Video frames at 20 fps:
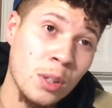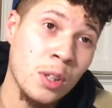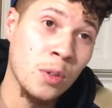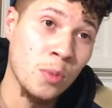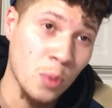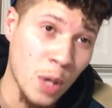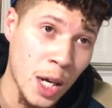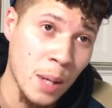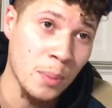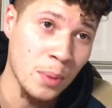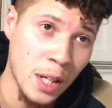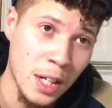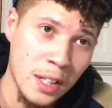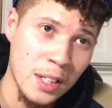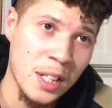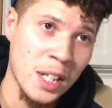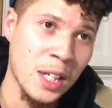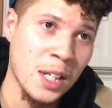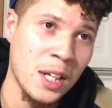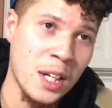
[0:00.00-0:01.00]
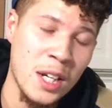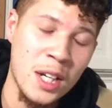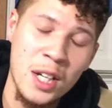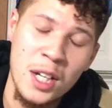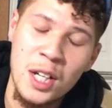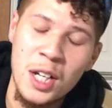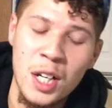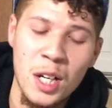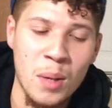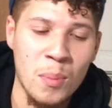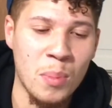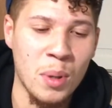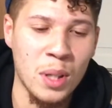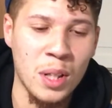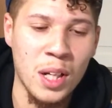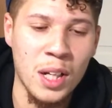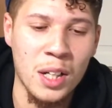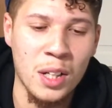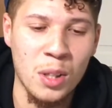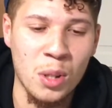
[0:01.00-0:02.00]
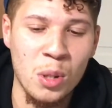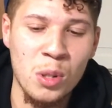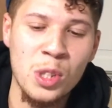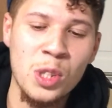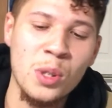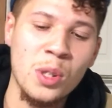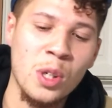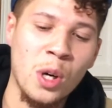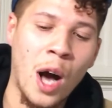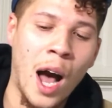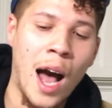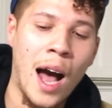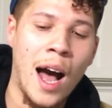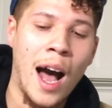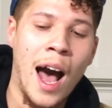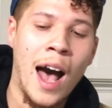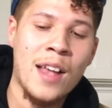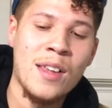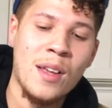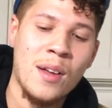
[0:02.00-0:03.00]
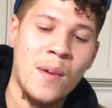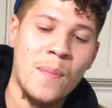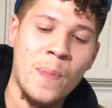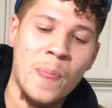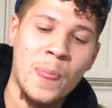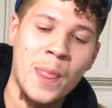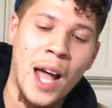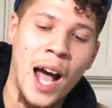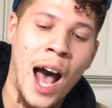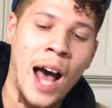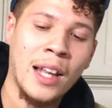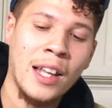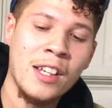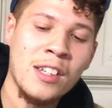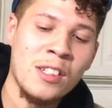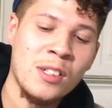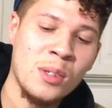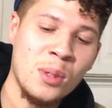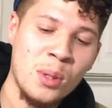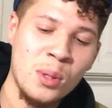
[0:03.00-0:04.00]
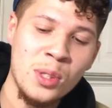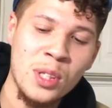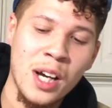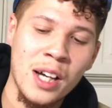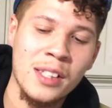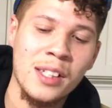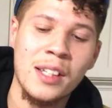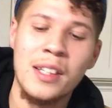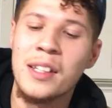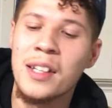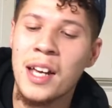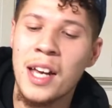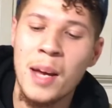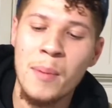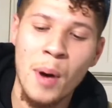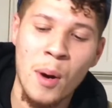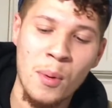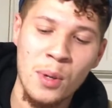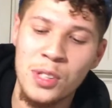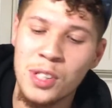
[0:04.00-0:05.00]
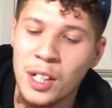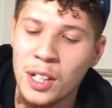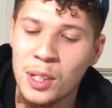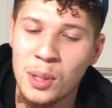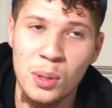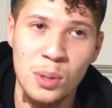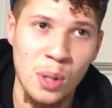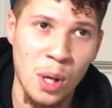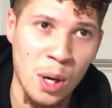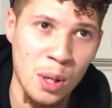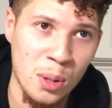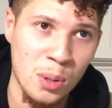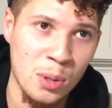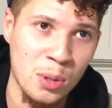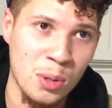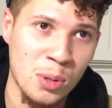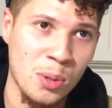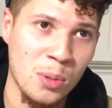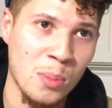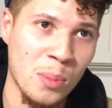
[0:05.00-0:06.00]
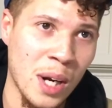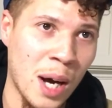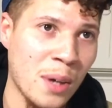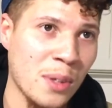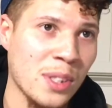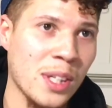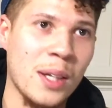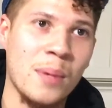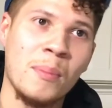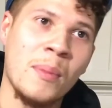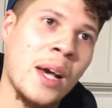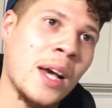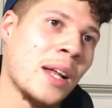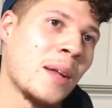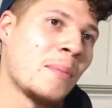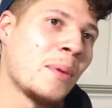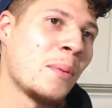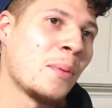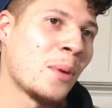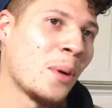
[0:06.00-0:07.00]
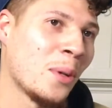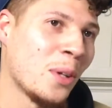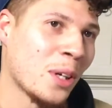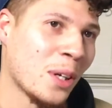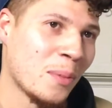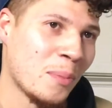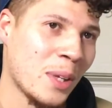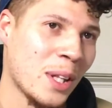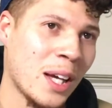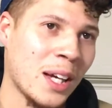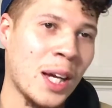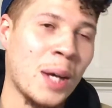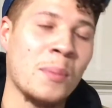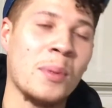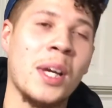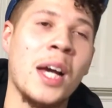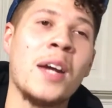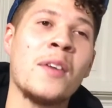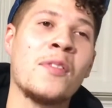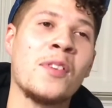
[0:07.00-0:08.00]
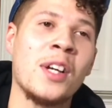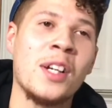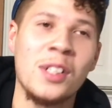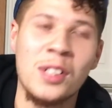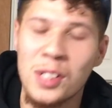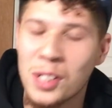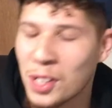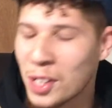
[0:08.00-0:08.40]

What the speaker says: can rap like that. Mm-hmm. Yeah. But like Uzi, I listened to Uzi, I was like, damn, I wish I could use auto tune, but I was like, man, people gonna look at me like I'm gay for that shit.